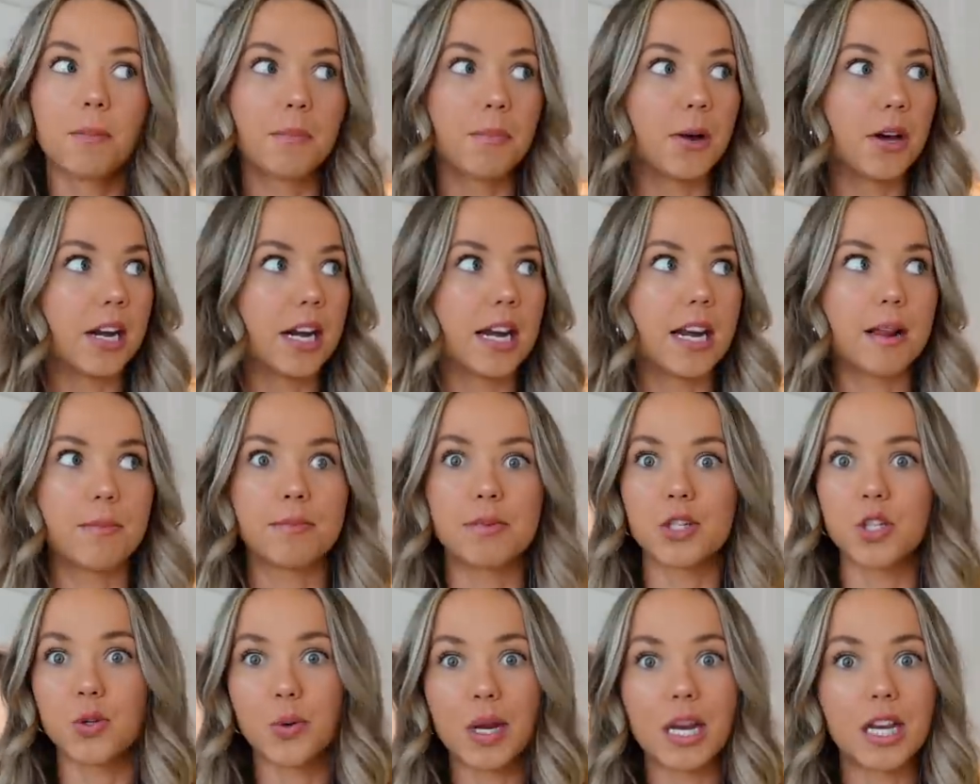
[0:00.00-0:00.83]
put it in
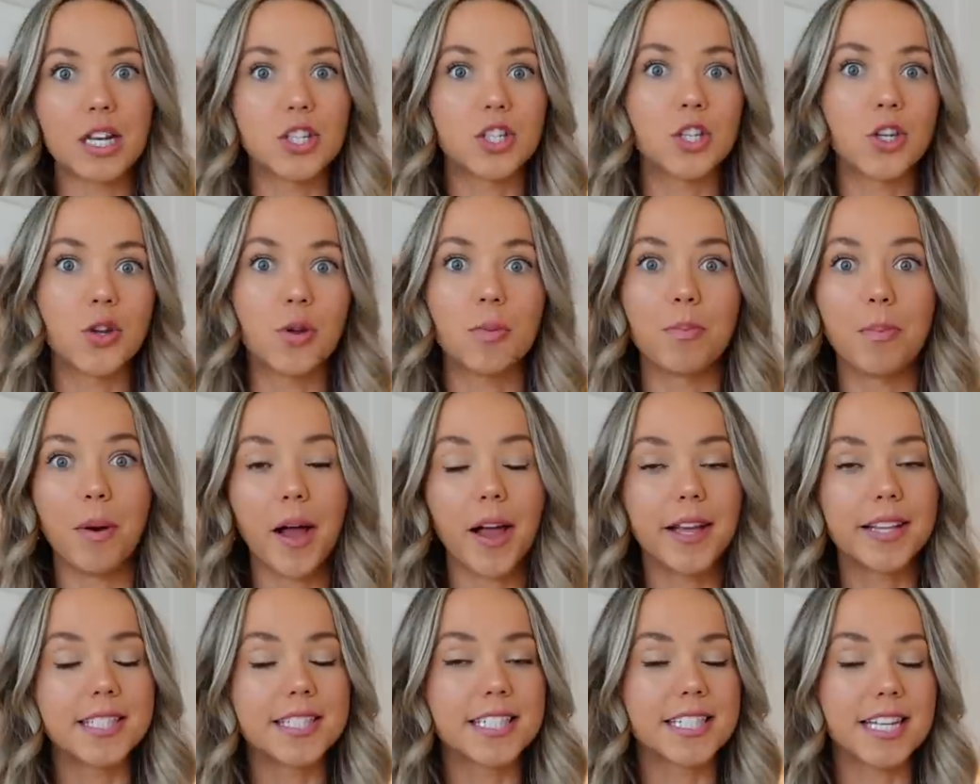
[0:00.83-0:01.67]
between two
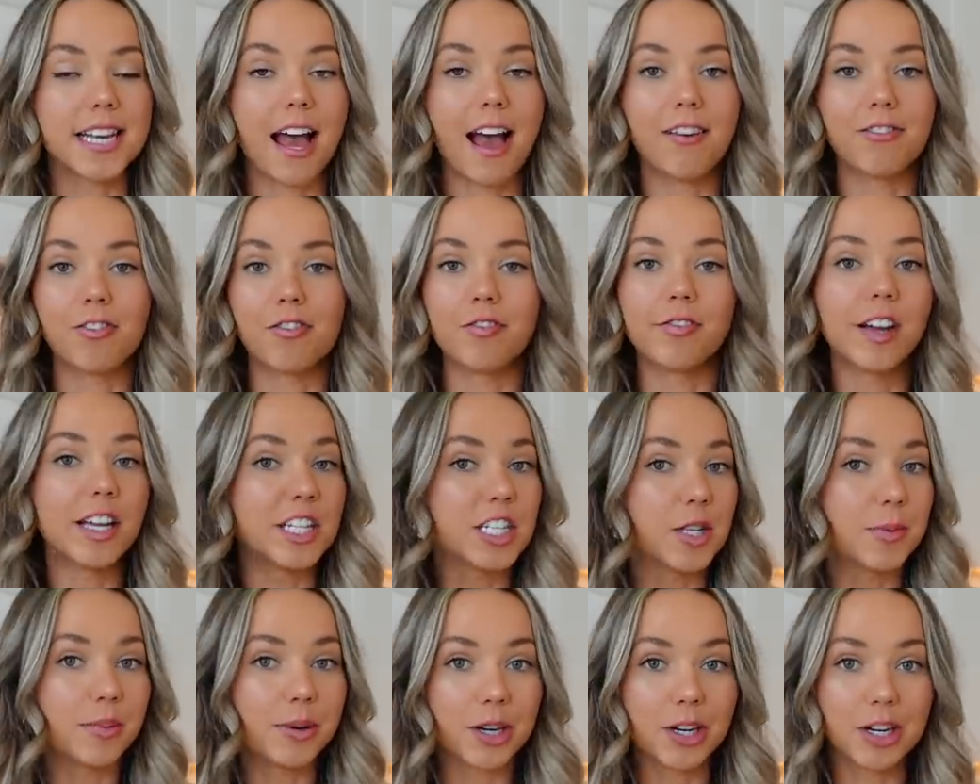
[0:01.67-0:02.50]
buns and have a
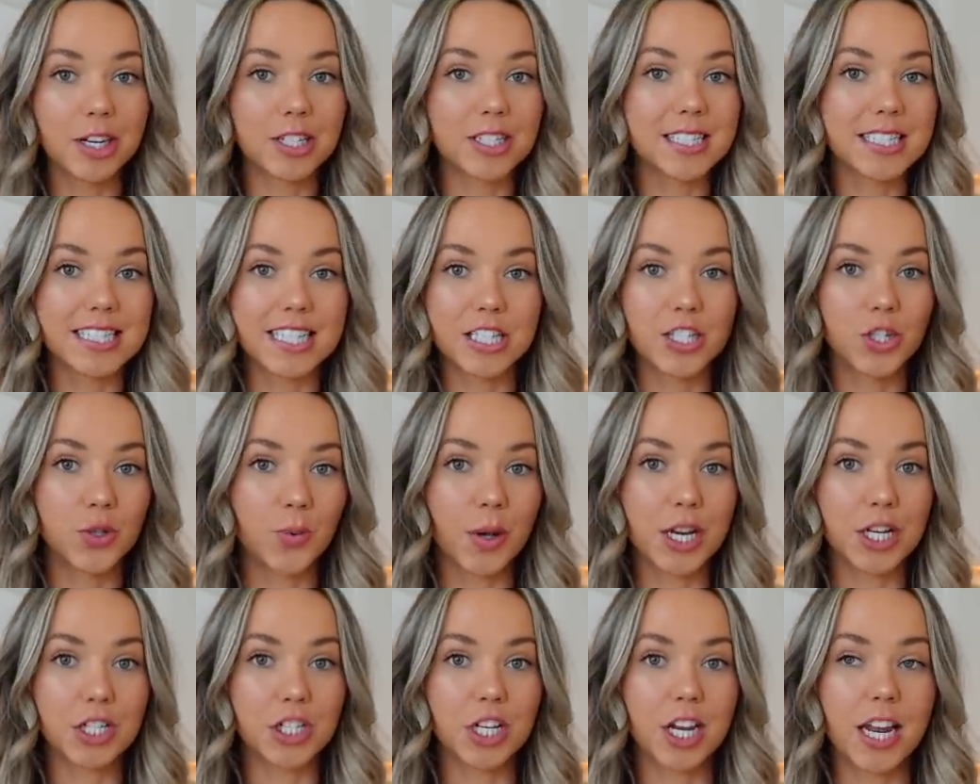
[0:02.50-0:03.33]
veggie burger
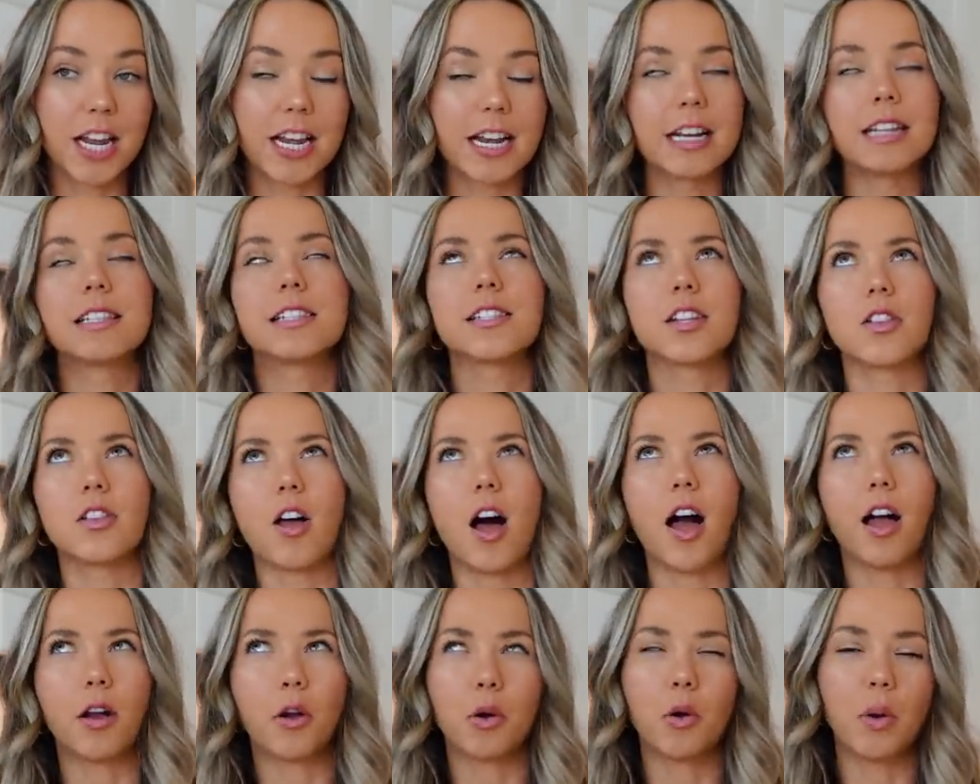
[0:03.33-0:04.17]
situation and it's a
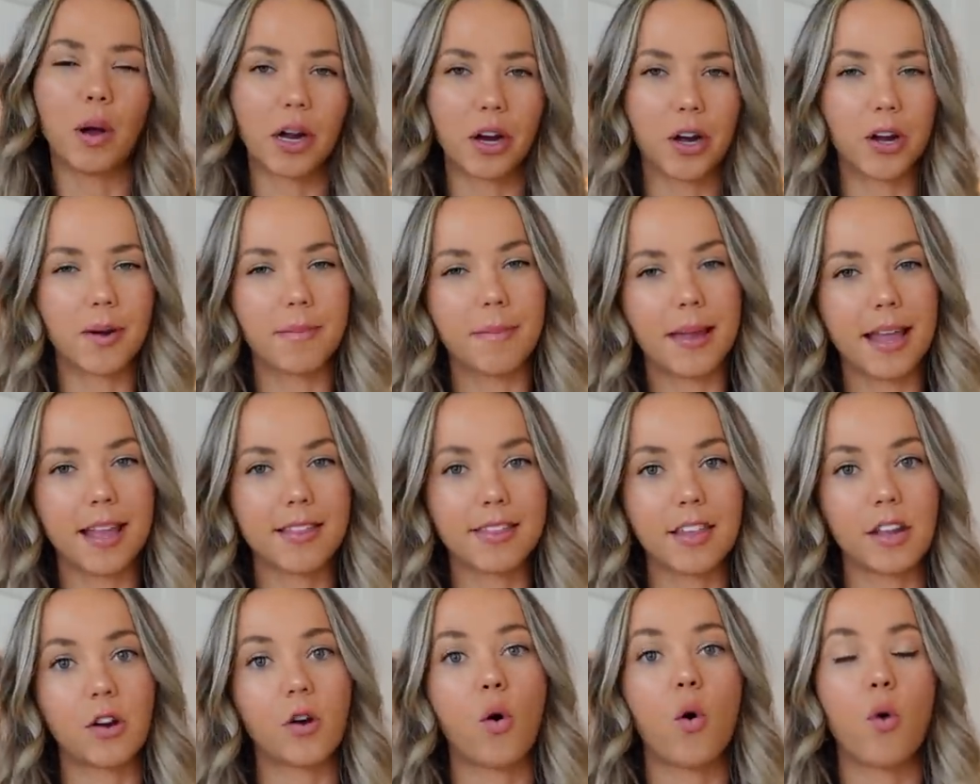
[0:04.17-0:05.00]
lot quicker to make
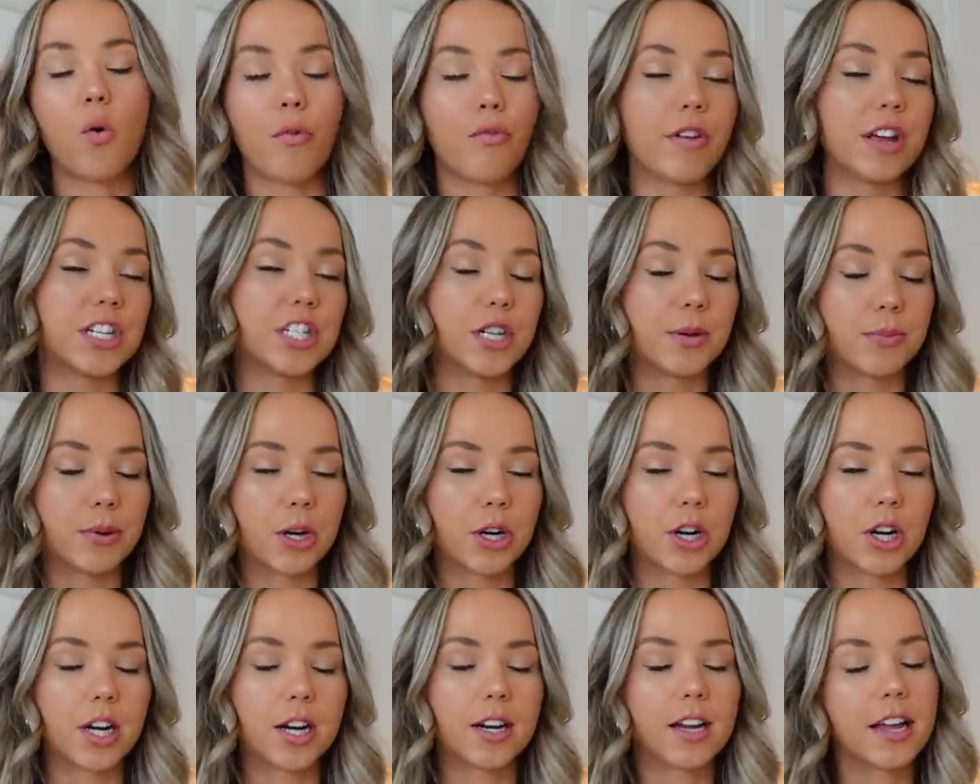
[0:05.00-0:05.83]
than a whole veggie
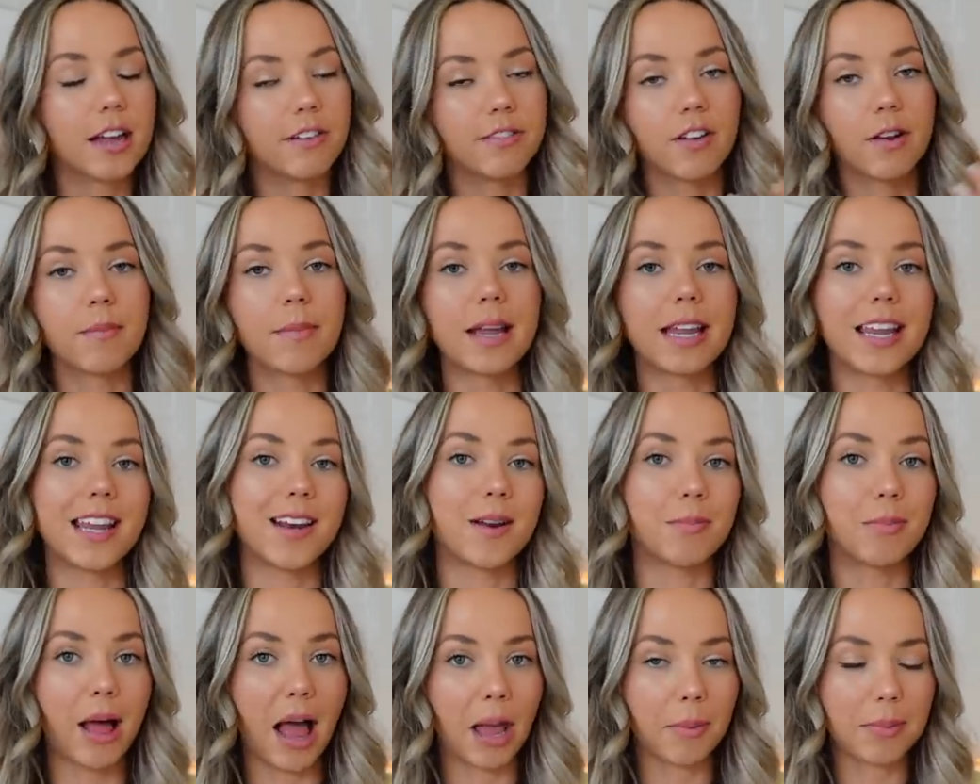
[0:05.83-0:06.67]
burger if you're making
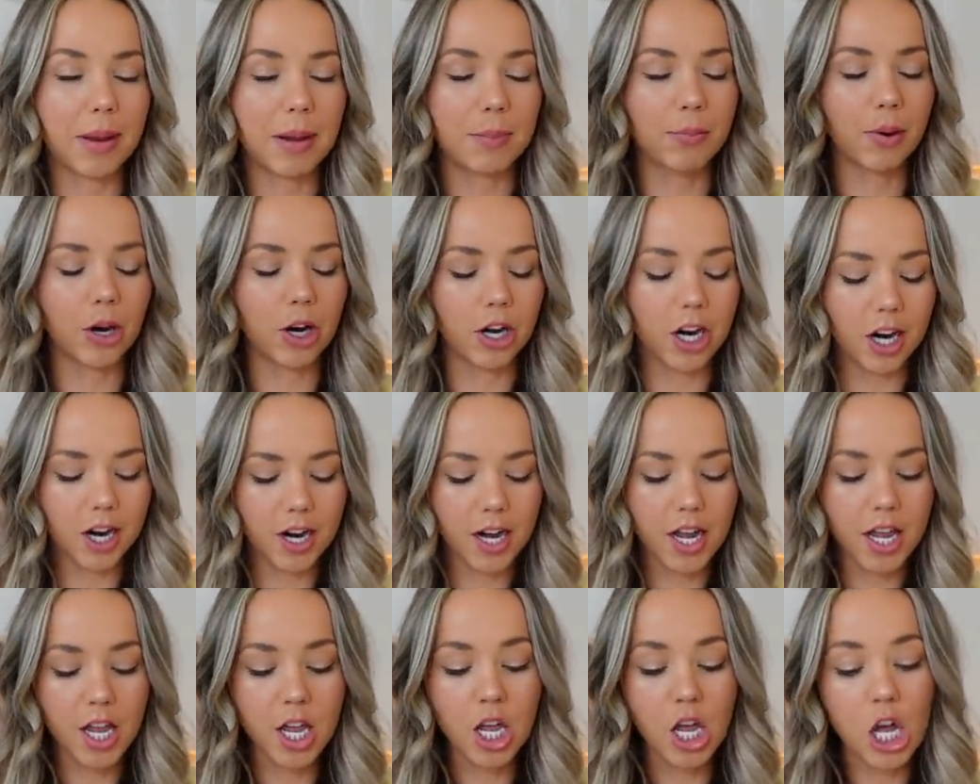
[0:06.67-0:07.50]
a black bean burger.